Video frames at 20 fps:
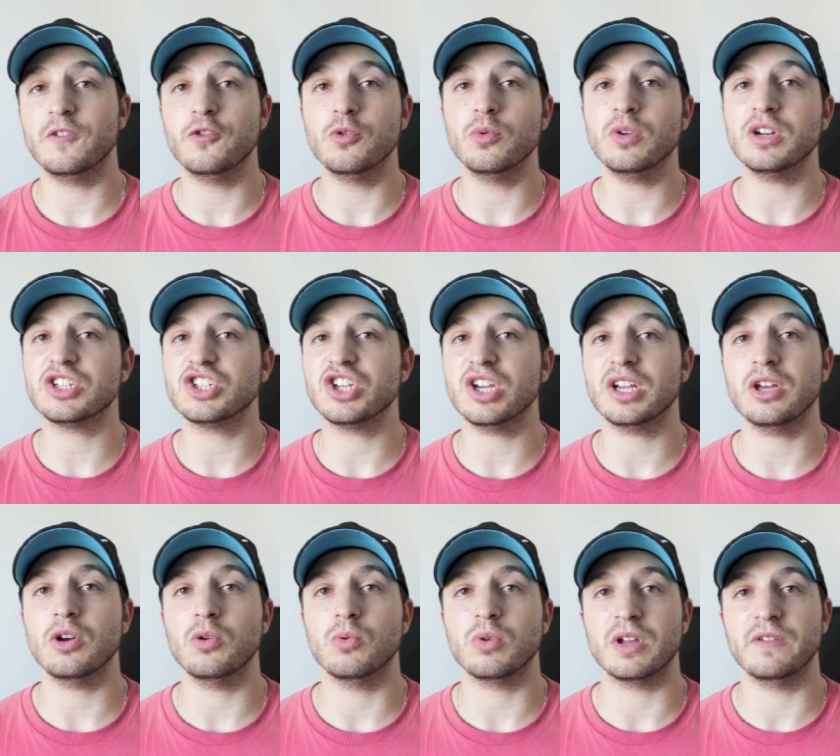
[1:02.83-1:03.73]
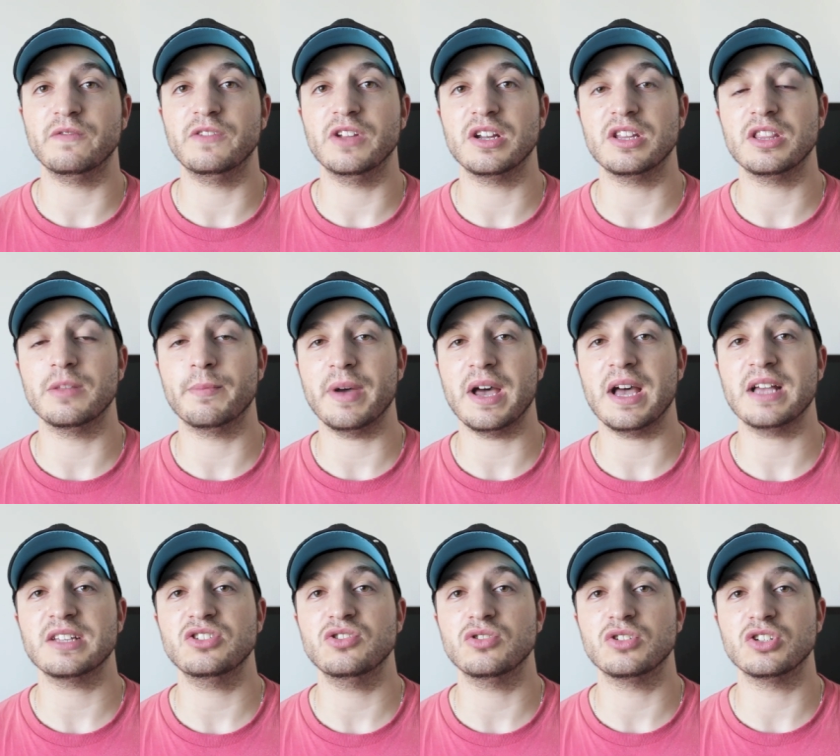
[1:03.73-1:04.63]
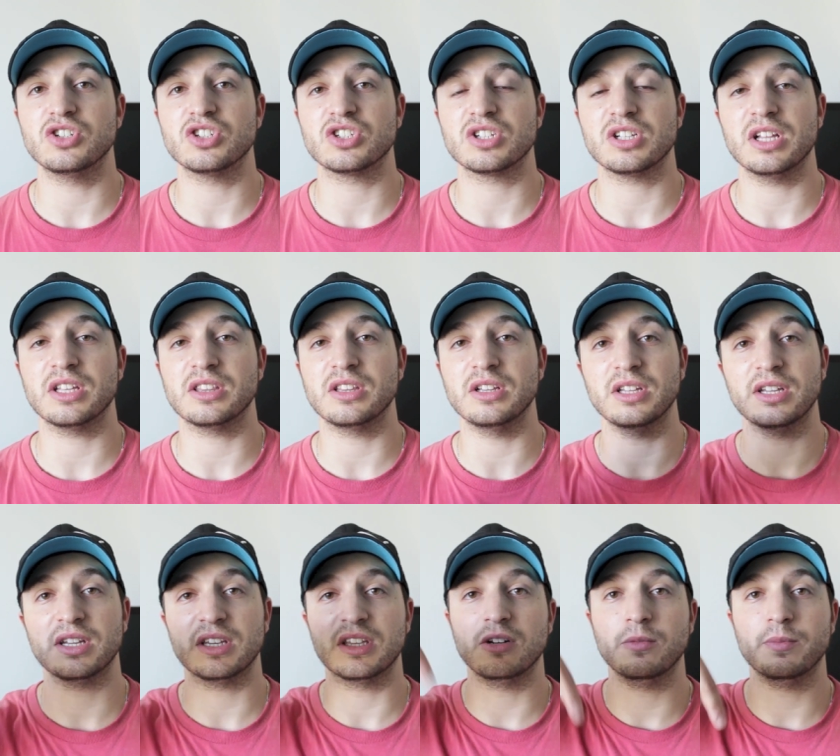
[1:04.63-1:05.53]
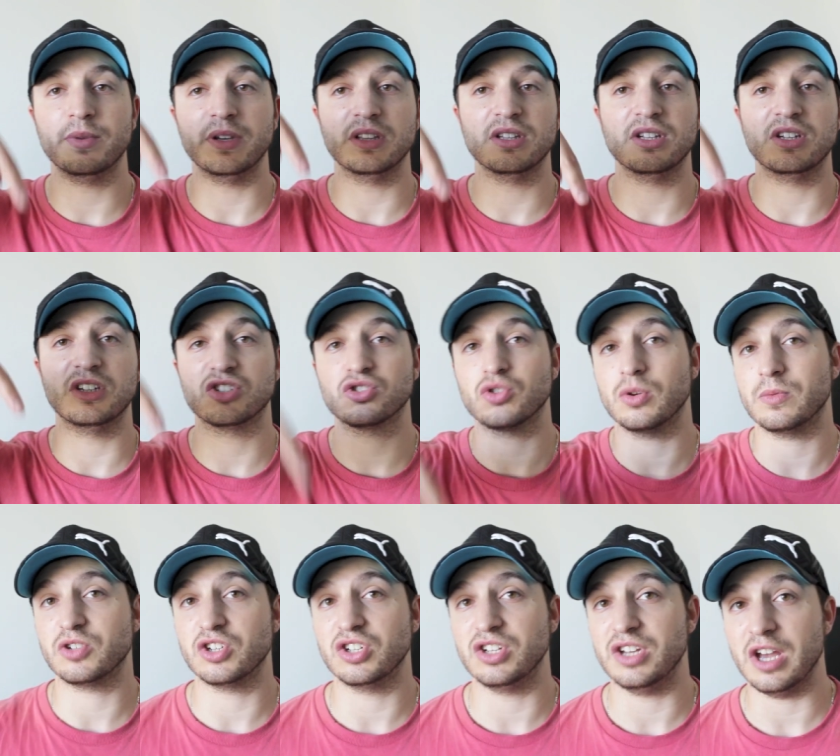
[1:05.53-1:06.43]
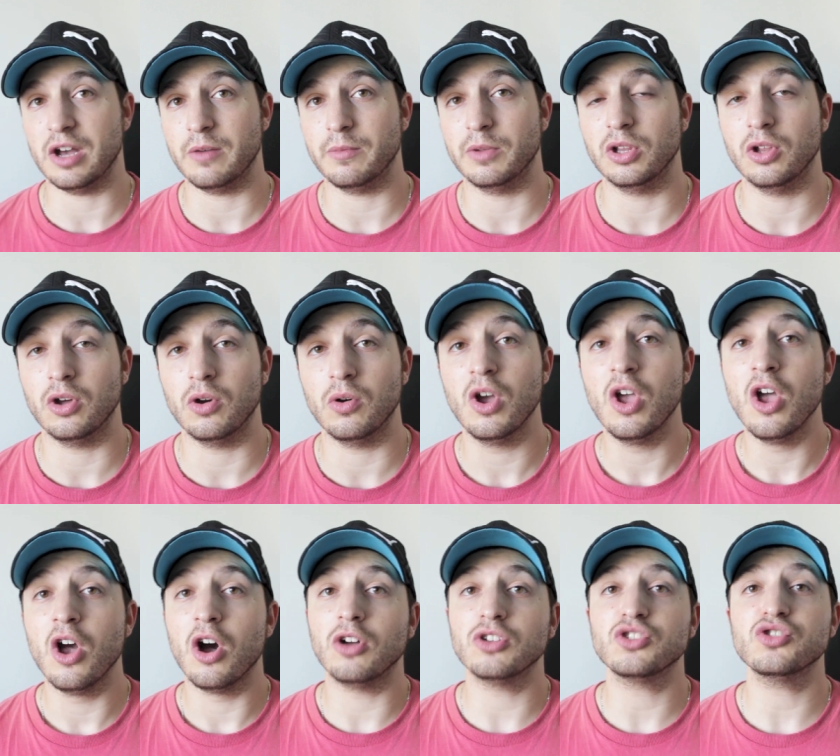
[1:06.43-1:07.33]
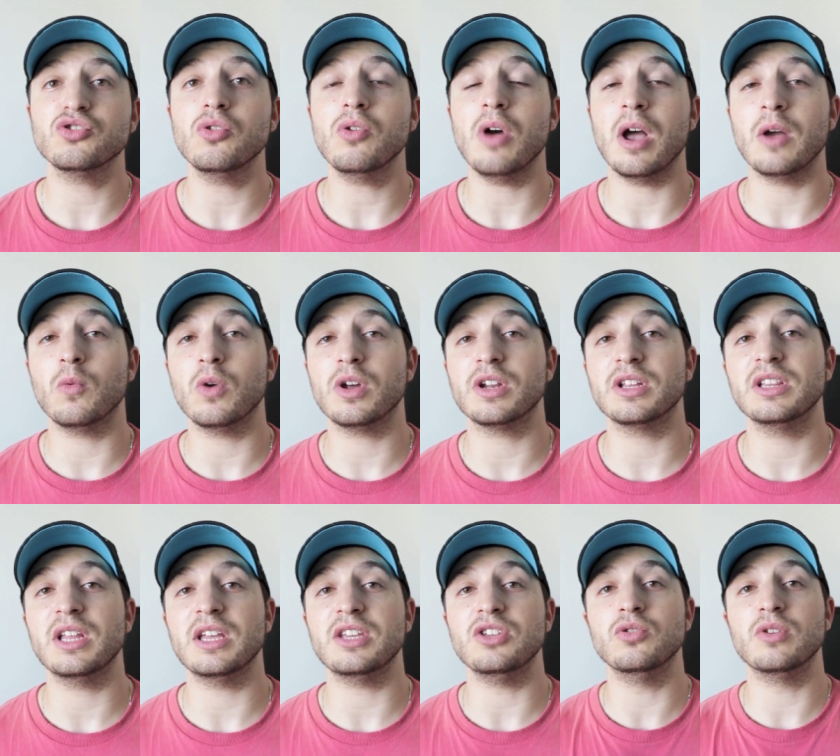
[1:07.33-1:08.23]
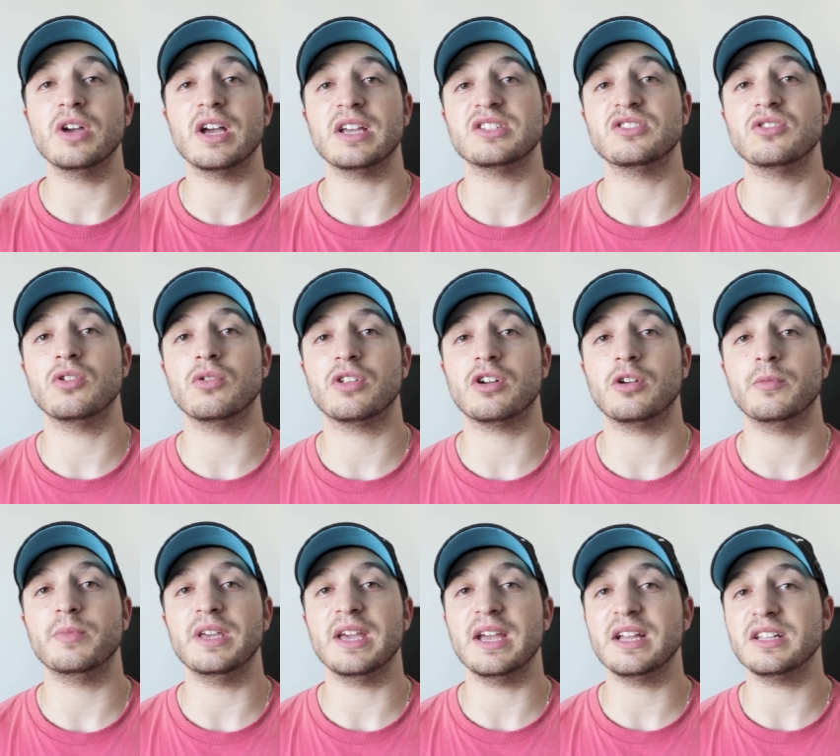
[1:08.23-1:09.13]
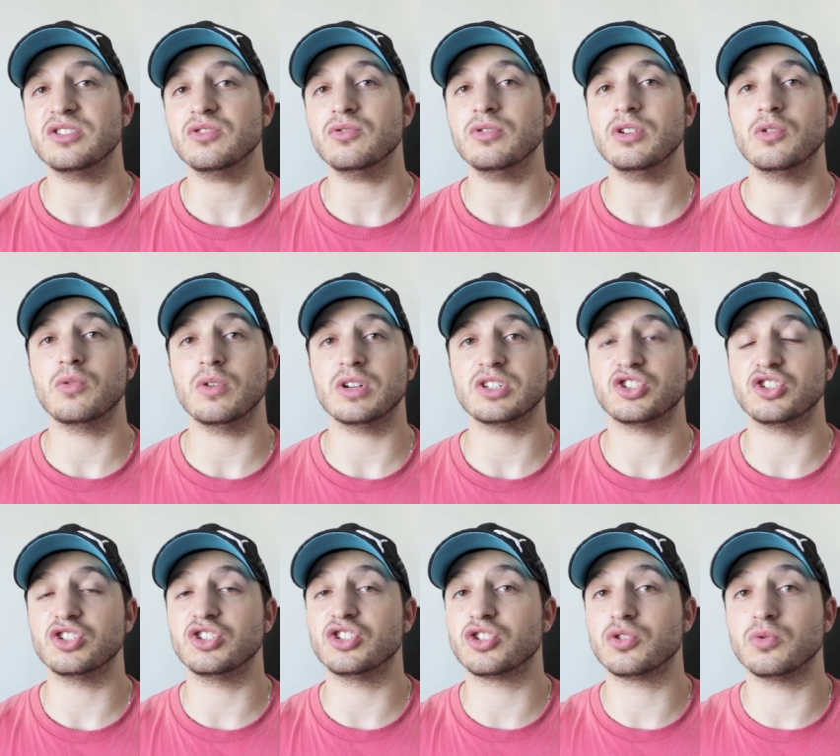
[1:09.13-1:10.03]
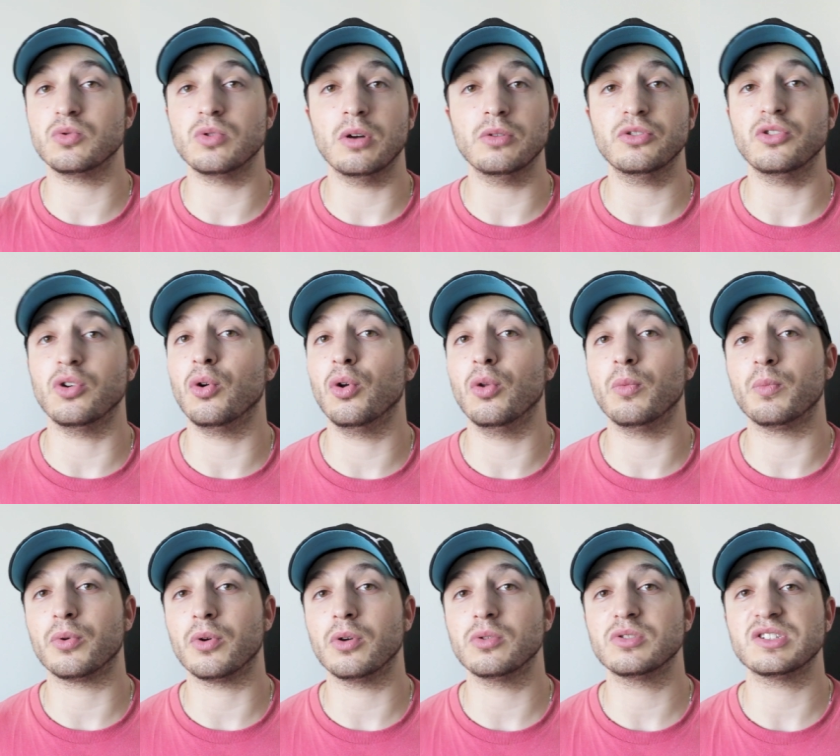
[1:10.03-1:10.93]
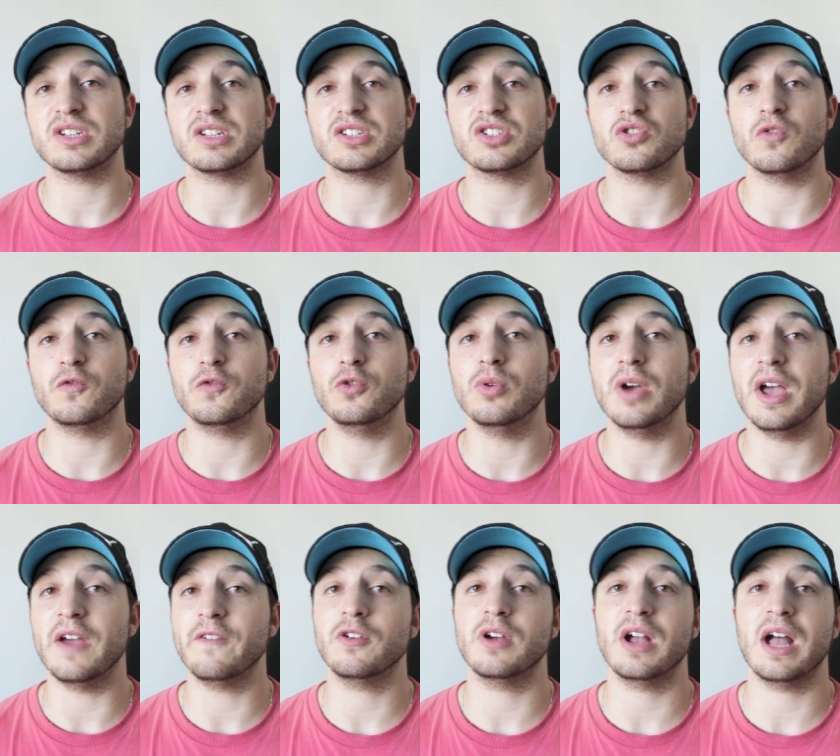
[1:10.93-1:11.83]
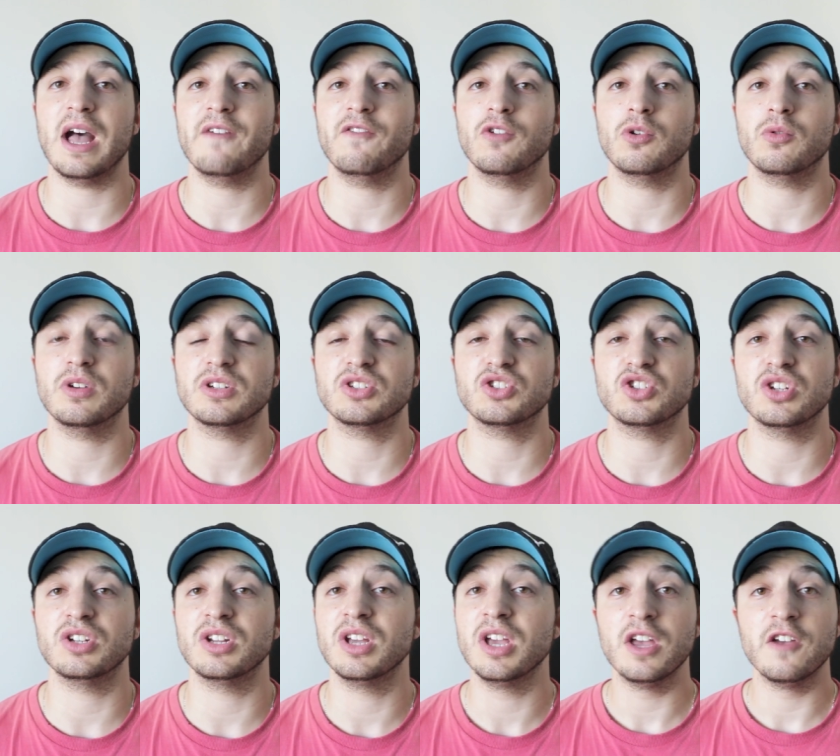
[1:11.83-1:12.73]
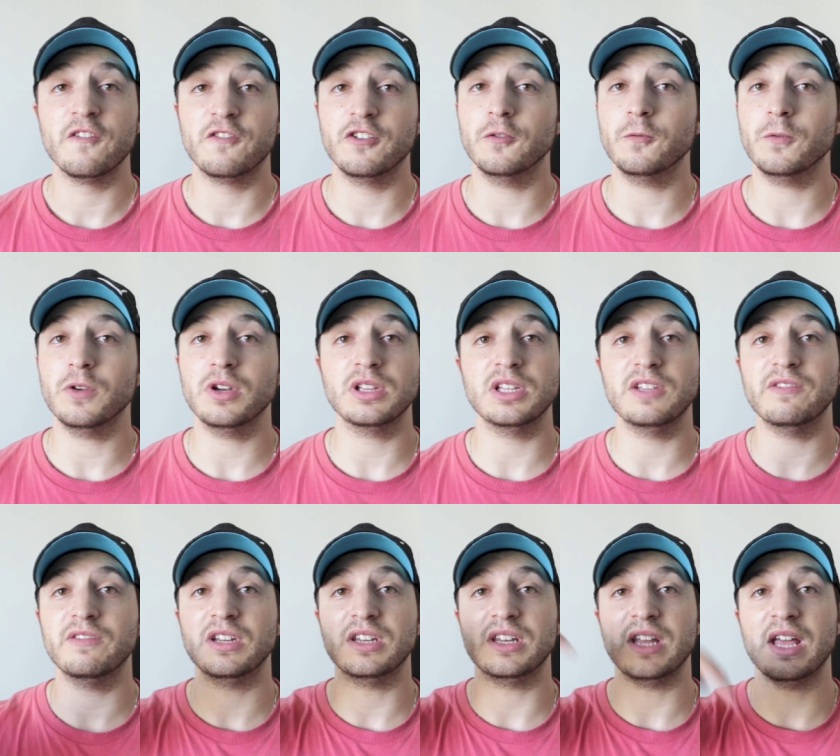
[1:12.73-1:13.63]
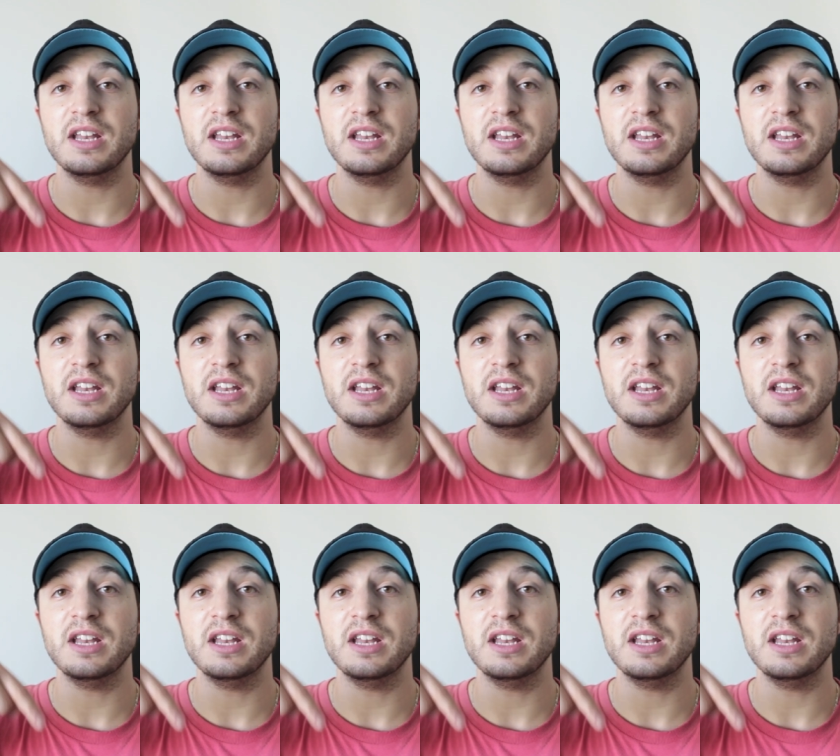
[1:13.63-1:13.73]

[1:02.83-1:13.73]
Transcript: if you want to check out what I've done in the past, you can just click the link. It'll be in the description down below. Also, I want to let you guys know that I'll be answering questions throughout the whole process, so if you ever have a question, feel free to leave it in